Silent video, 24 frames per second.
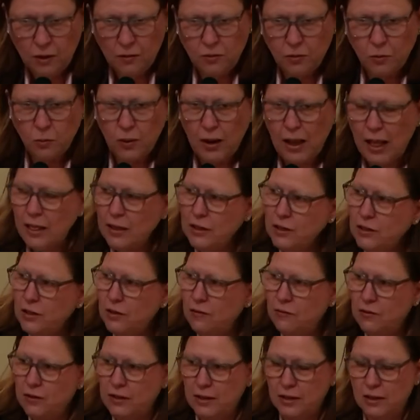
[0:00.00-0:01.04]
The reality
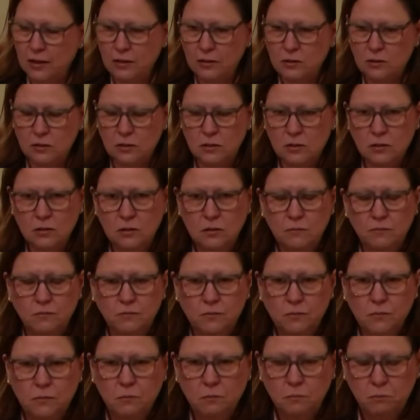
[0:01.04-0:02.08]
of it is,
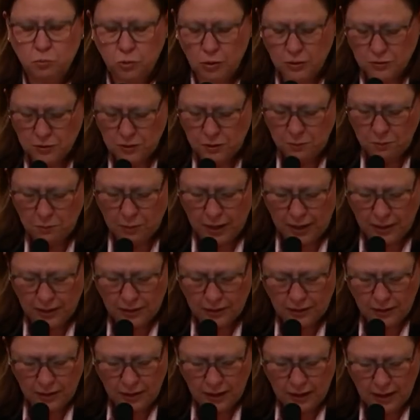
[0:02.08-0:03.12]
President
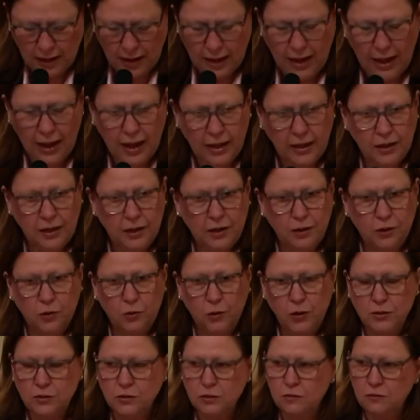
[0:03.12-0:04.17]
Biden had an
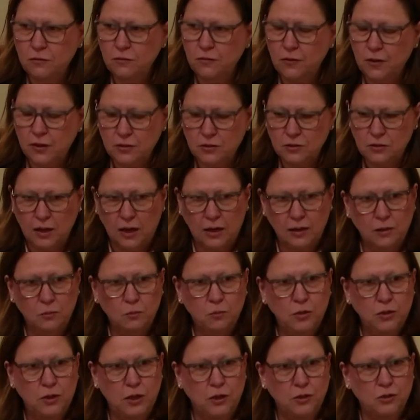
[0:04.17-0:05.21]
aggressive asylum
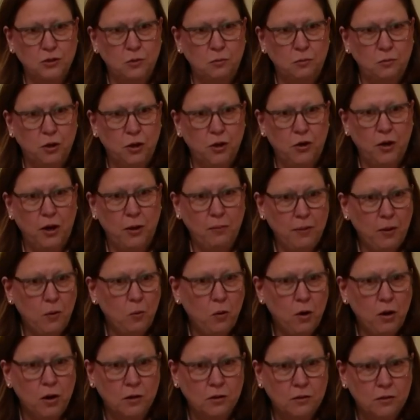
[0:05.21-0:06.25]
reduction program that
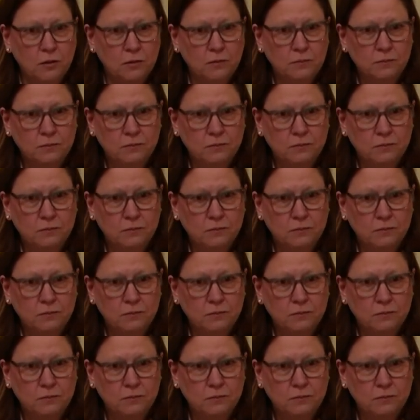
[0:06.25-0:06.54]
worked.